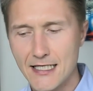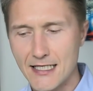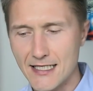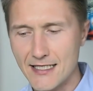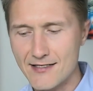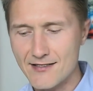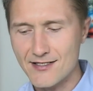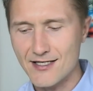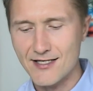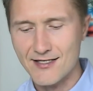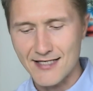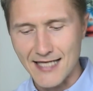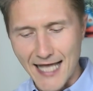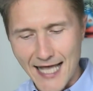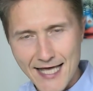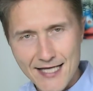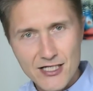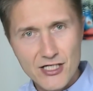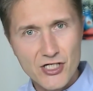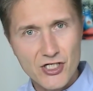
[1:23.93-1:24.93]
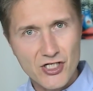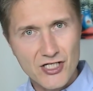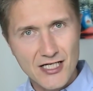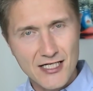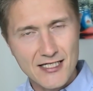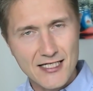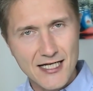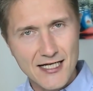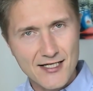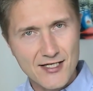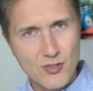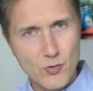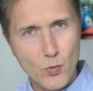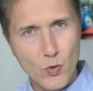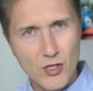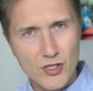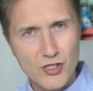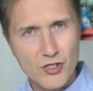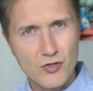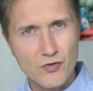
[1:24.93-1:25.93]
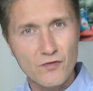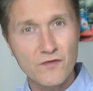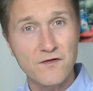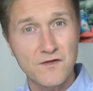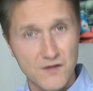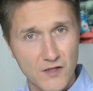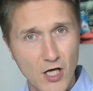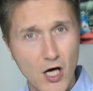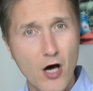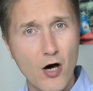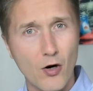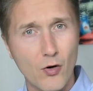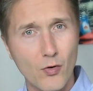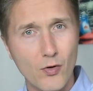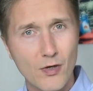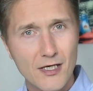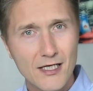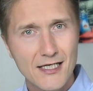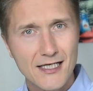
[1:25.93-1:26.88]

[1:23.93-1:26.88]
is this energy that doesn't want to flow.